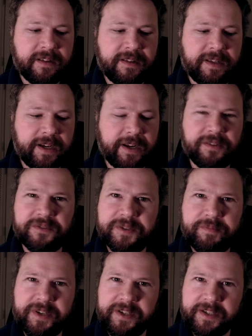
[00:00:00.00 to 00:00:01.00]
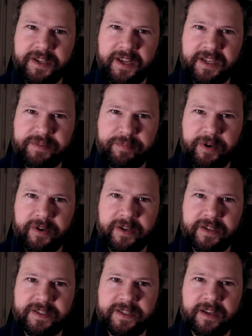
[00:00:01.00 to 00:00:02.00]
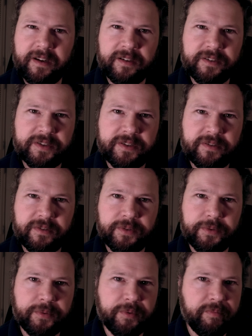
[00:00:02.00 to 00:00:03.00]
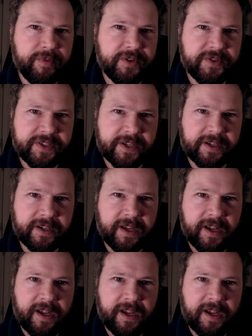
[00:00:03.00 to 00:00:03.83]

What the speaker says: that can only be experienced and understood through music,